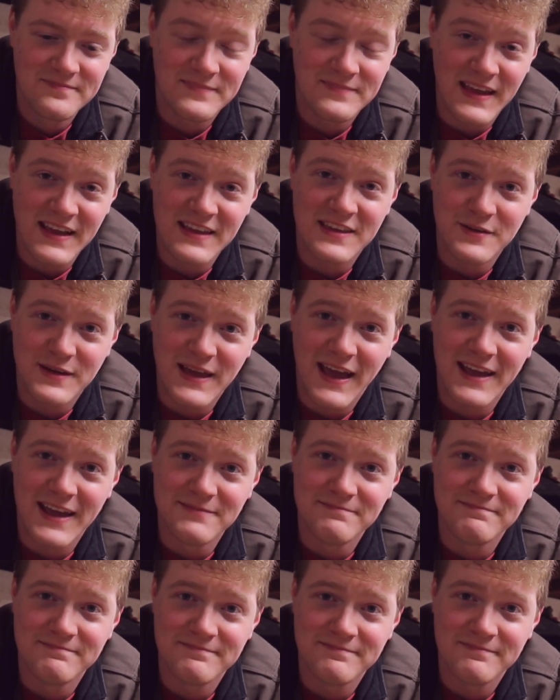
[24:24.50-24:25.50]
Thank you,
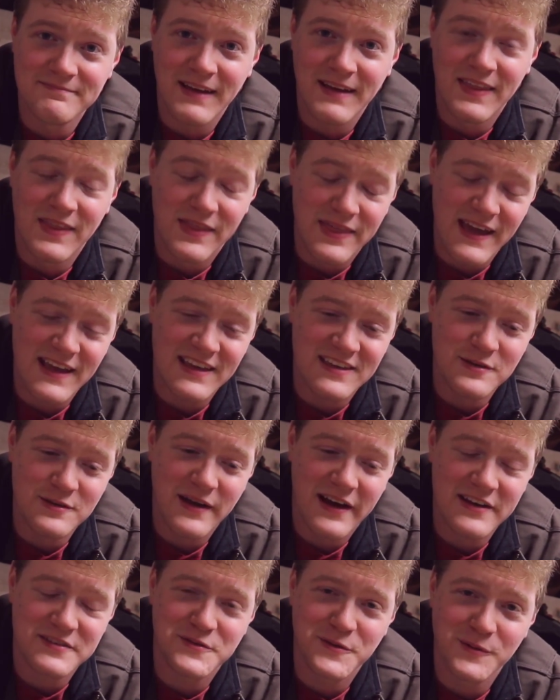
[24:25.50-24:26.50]
Ken, and thank you
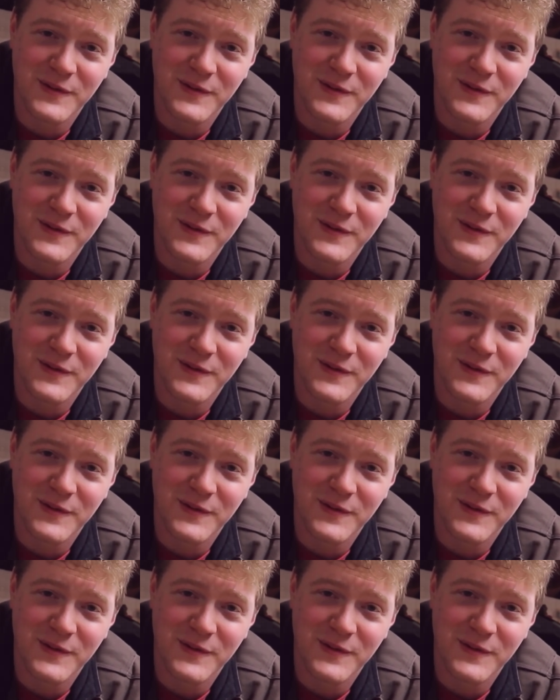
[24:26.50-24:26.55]
guys for